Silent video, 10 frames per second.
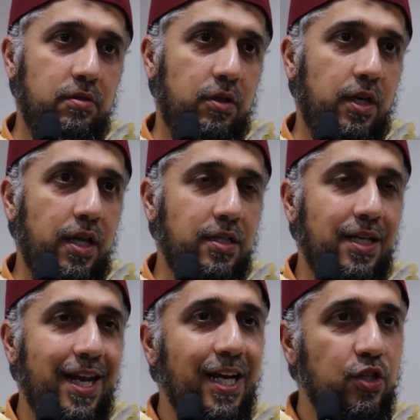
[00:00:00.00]
Okay, that's
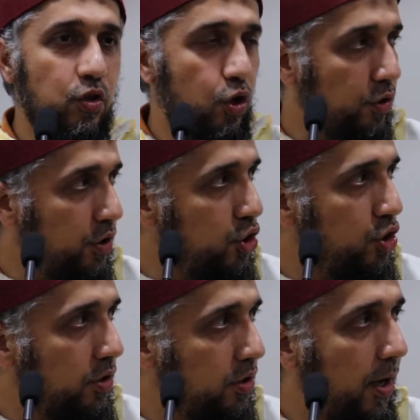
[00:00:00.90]
an extra
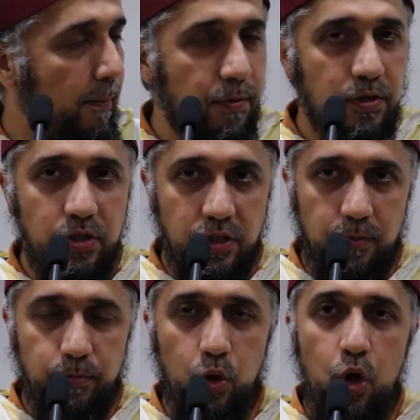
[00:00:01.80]
condition that a person
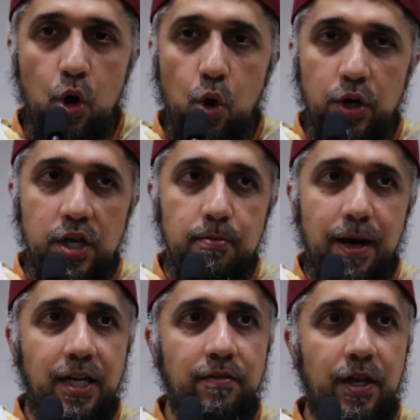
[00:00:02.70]
can put. Or he
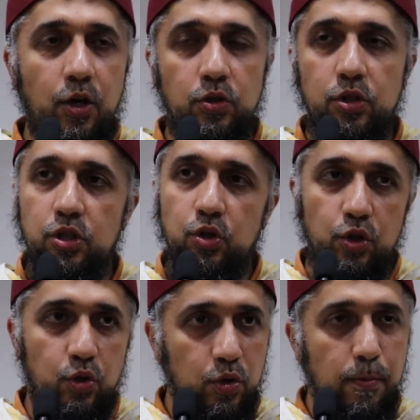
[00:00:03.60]
might give that condition. Look,
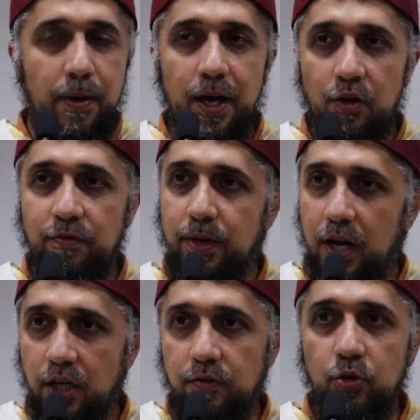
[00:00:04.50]
you can buy it off me and
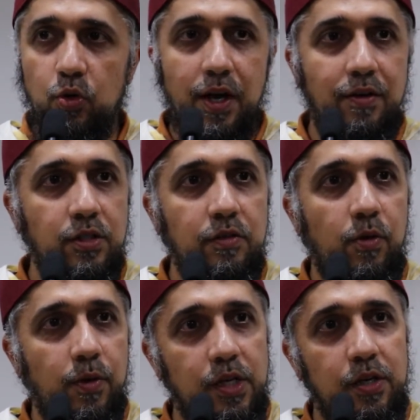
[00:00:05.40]
I give you a guarantee
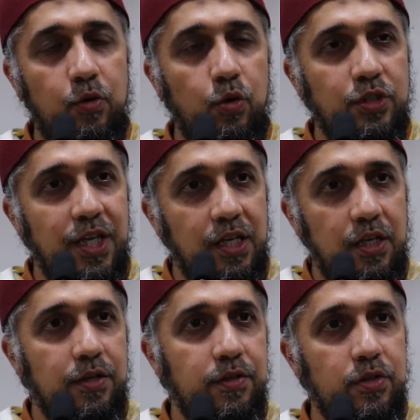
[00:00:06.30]
for 1 year or 10
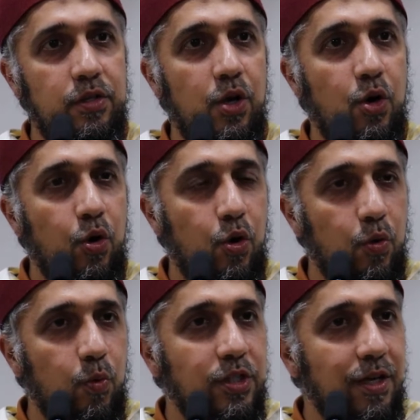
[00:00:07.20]
years or
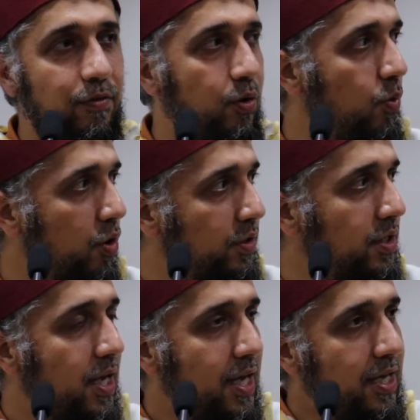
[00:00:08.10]
whatever, warrant.
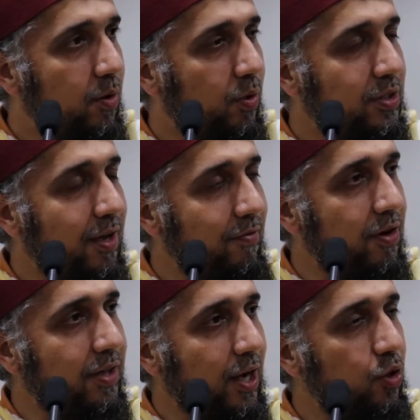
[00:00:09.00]

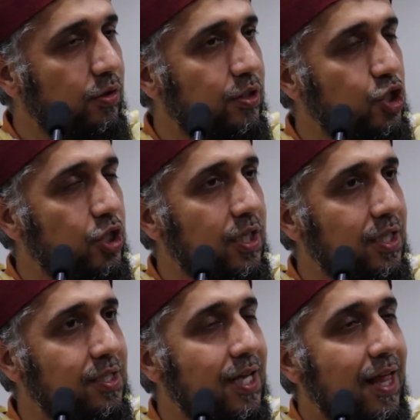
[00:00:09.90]
Whatever that condition
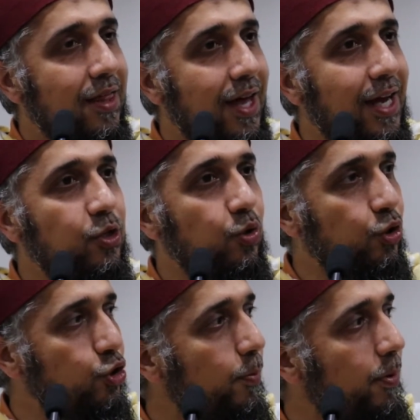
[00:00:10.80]
is, that is
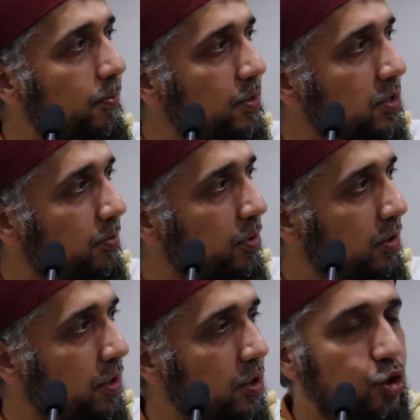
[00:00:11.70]
also
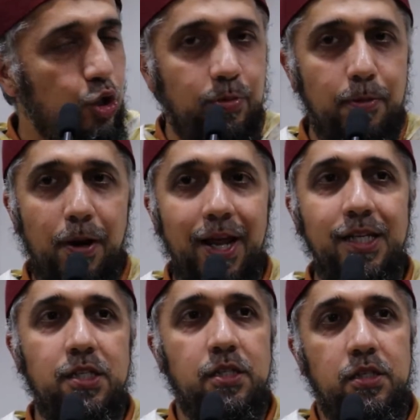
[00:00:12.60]
permissible to be
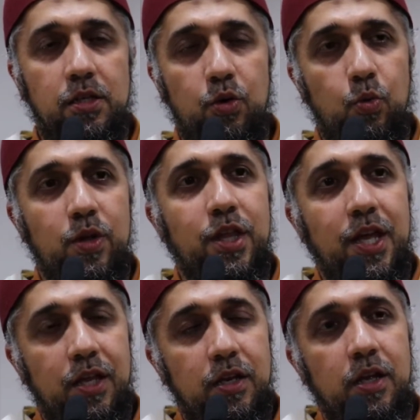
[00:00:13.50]
placed
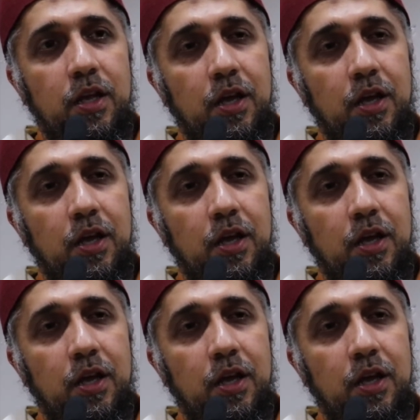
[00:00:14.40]
within